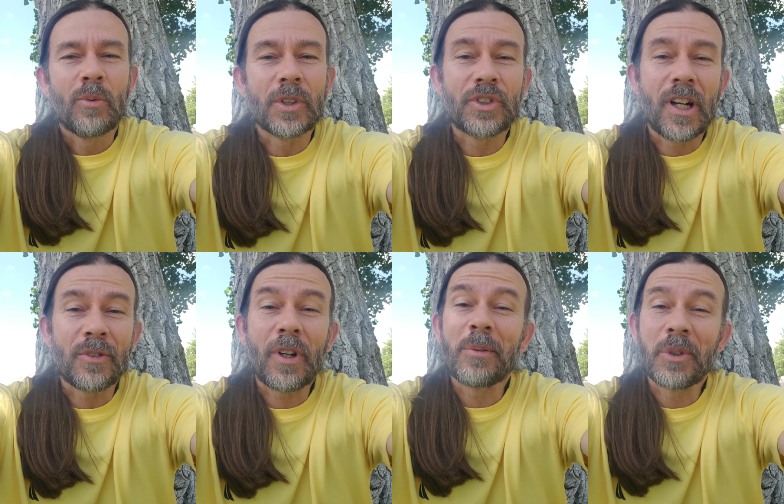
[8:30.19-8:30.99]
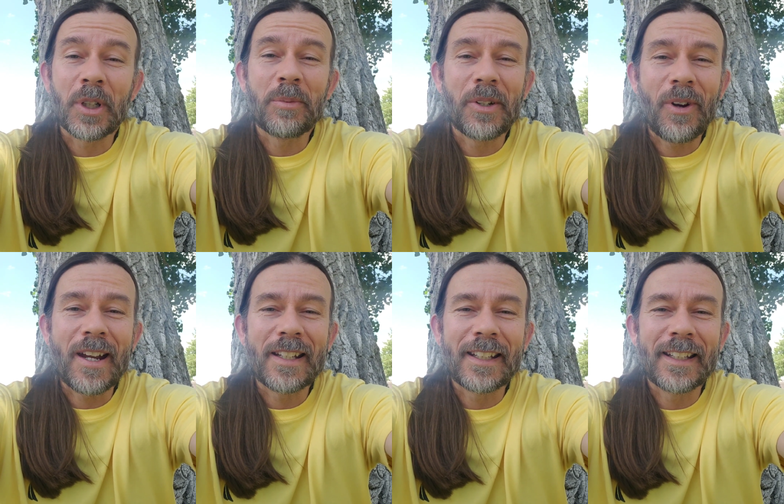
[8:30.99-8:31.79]
what genre I'm going to be
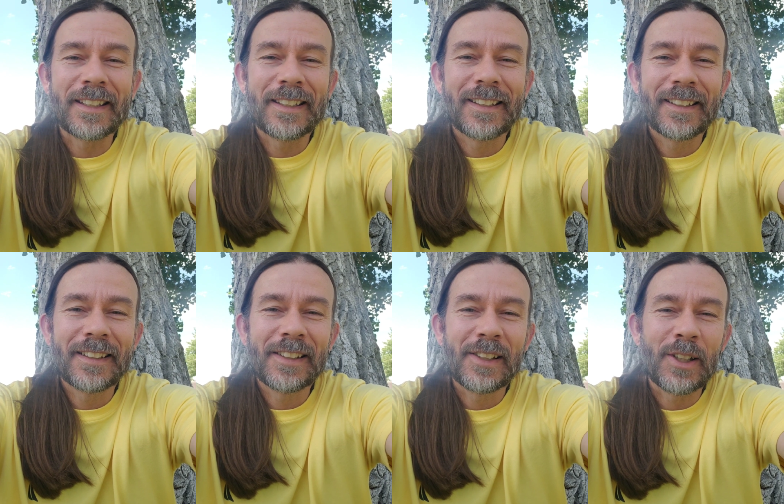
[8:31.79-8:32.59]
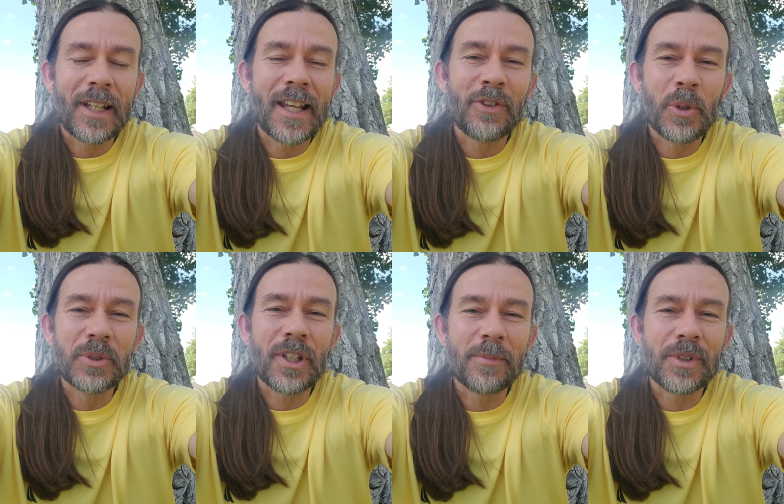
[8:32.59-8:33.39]
writing in, and
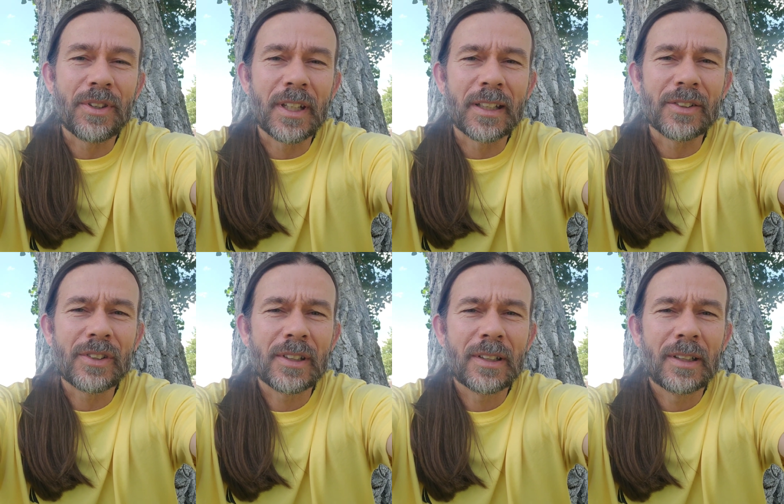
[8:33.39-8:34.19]
those types of things.